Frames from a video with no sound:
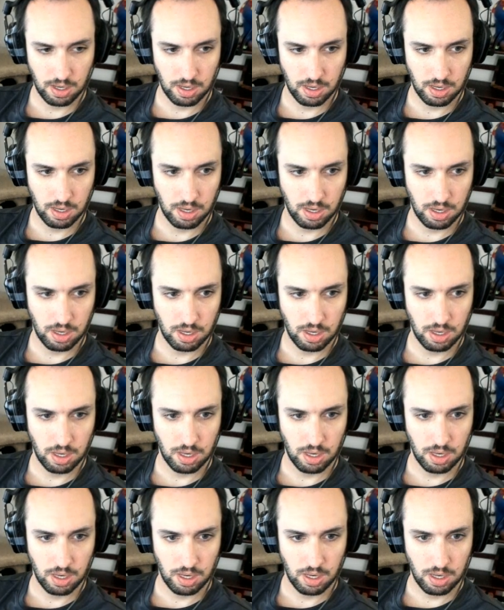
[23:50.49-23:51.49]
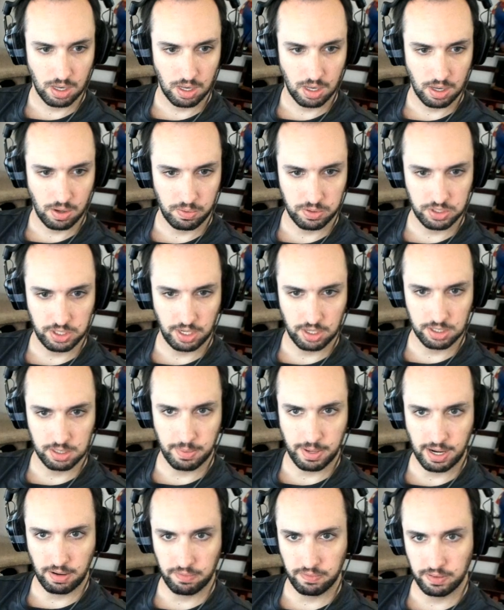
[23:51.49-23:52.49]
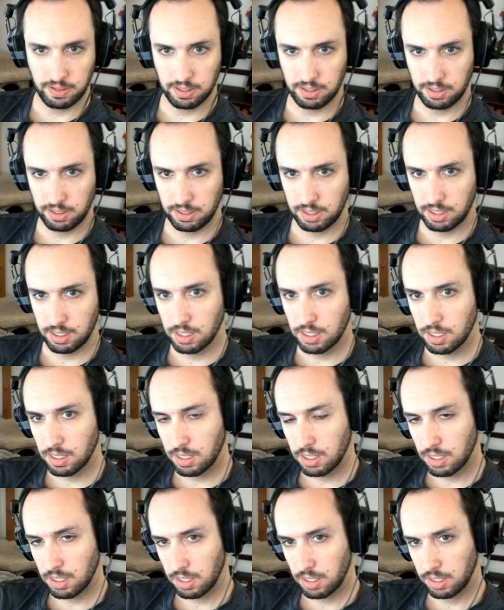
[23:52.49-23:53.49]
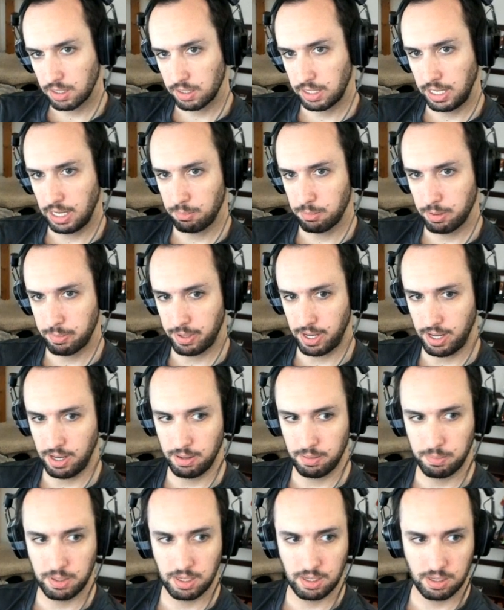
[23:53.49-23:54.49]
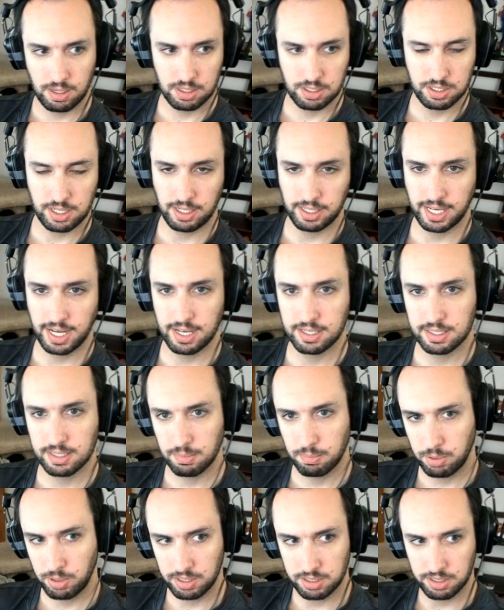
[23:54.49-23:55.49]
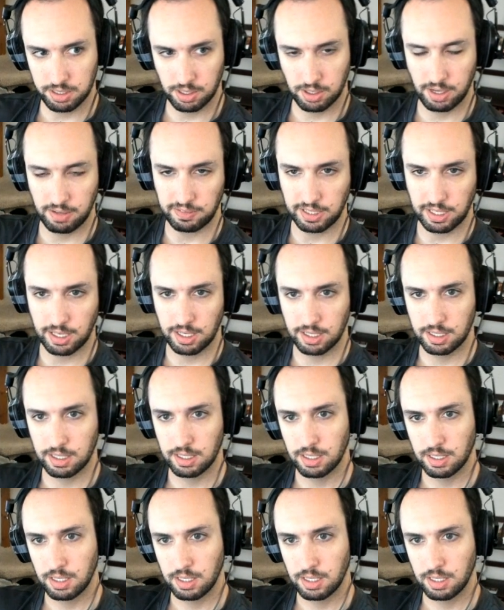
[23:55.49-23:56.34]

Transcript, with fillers: Sure. When she enters the battlefield, King Bob-omb shall get put into your graveyard.